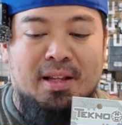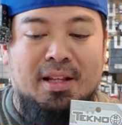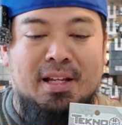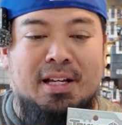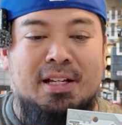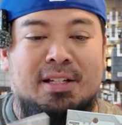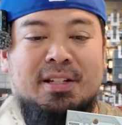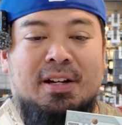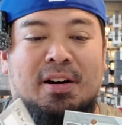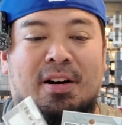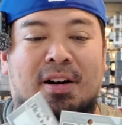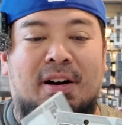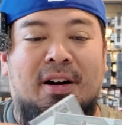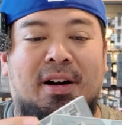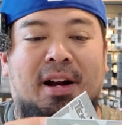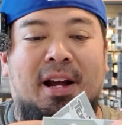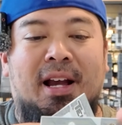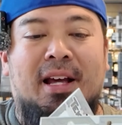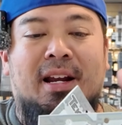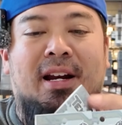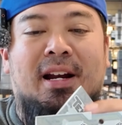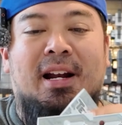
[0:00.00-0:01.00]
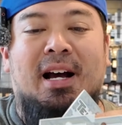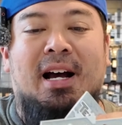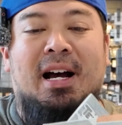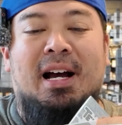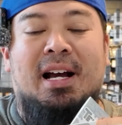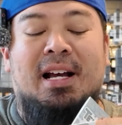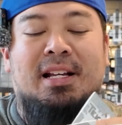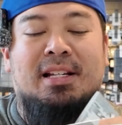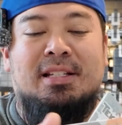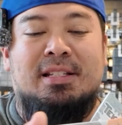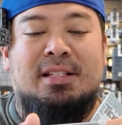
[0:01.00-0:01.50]
These are
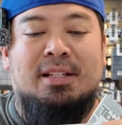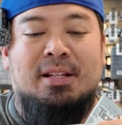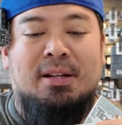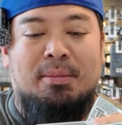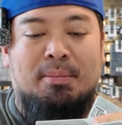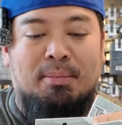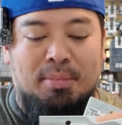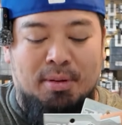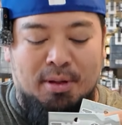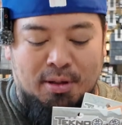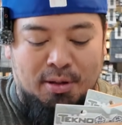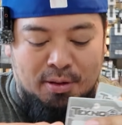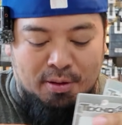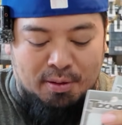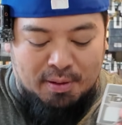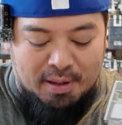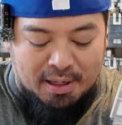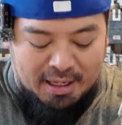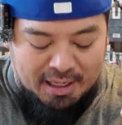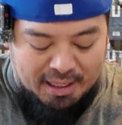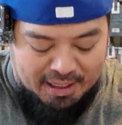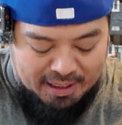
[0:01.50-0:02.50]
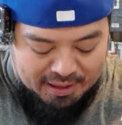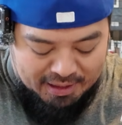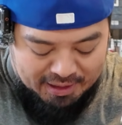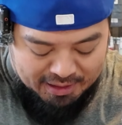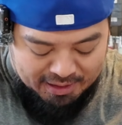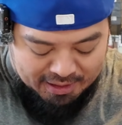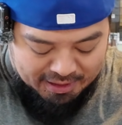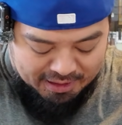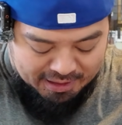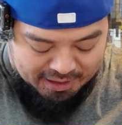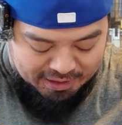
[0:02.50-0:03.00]
anodized blue and
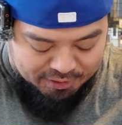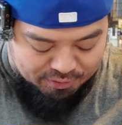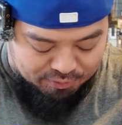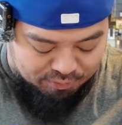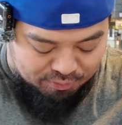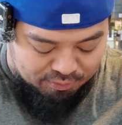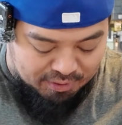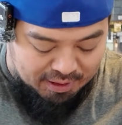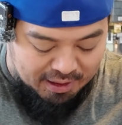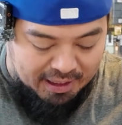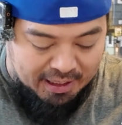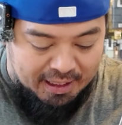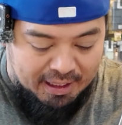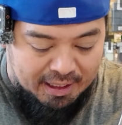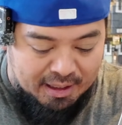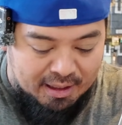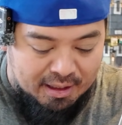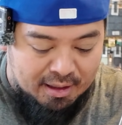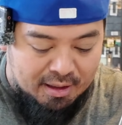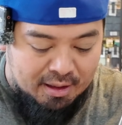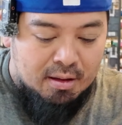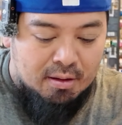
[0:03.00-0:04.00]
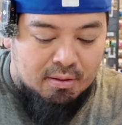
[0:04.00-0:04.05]
anodized red.